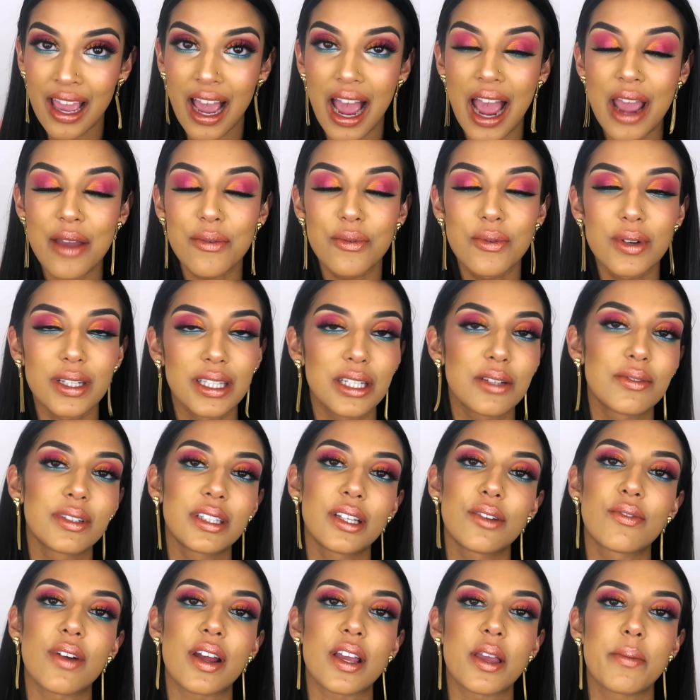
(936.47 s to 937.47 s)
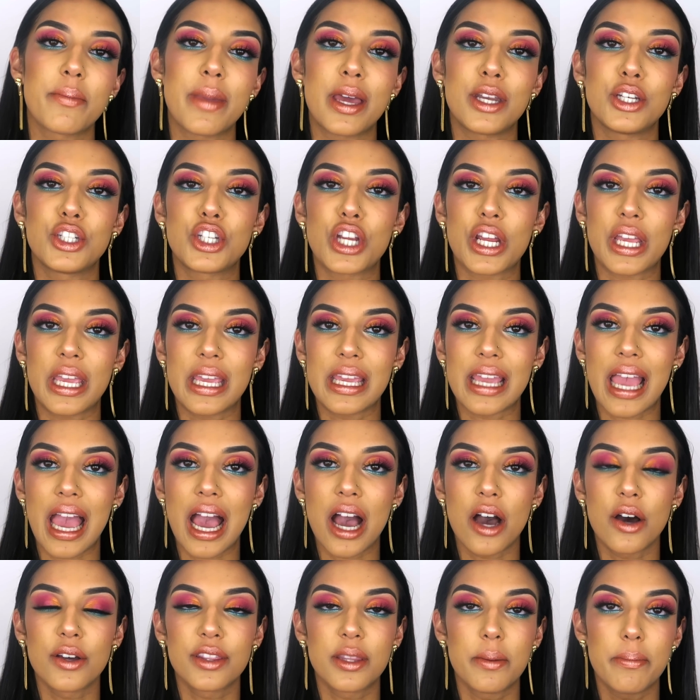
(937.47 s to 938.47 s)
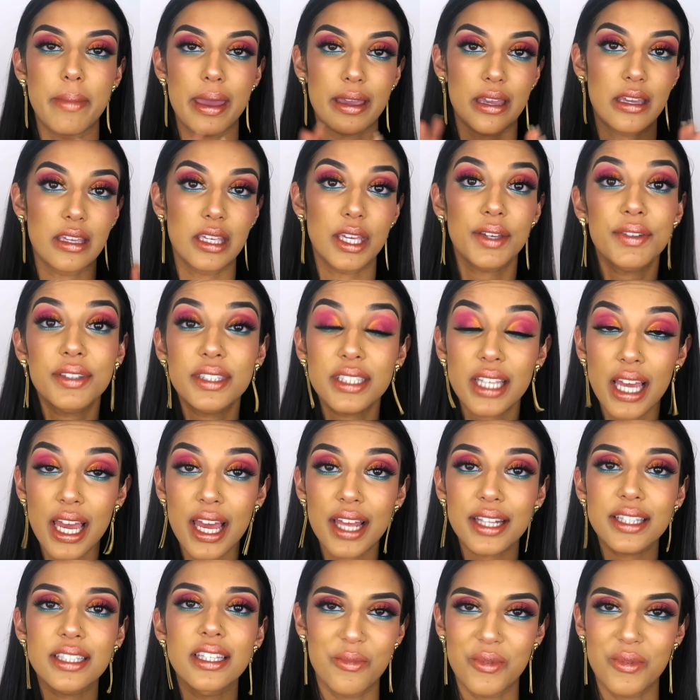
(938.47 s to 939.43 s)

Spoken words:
I really recommend checking out the Mecca gift sets.